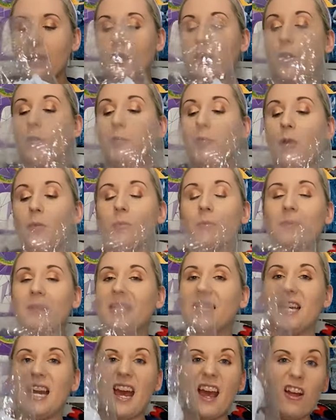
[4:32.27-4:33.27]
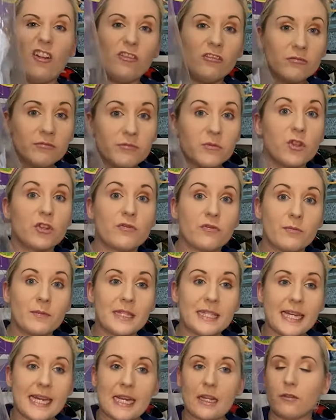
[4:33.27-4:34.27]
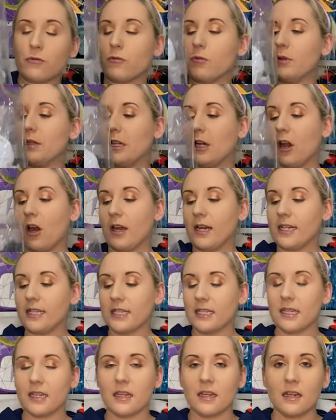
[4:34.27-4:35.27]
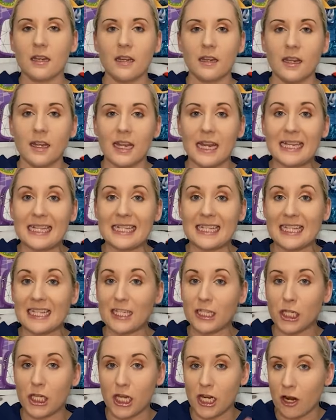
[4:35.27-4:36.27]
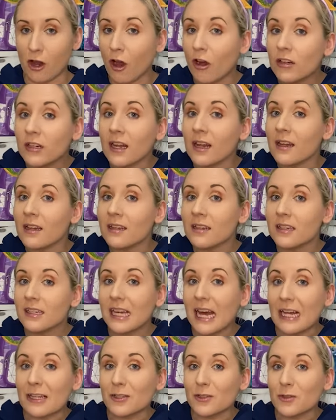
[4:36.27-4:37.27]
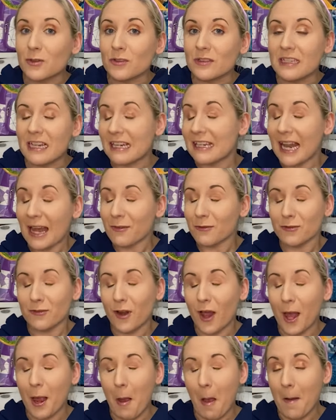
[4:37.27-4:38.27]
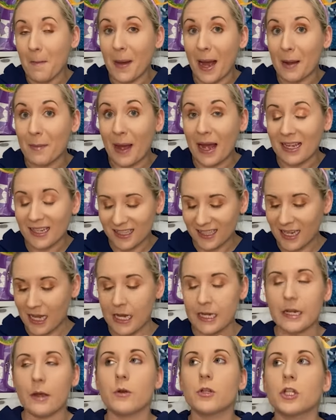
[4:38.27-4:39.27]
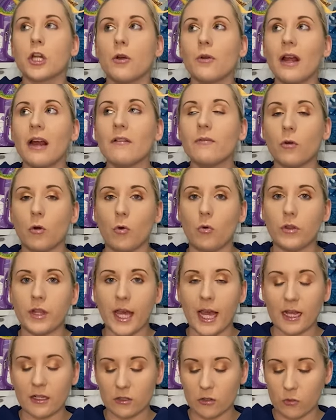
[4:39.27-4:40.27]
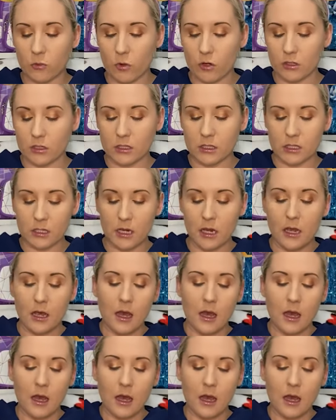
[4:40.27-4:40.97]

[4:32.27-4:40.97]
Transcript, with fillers: You could probably tell just from seeing through my life. It's the Tiana Castle Loungefly backpack. Now I don't have all the Castle ones.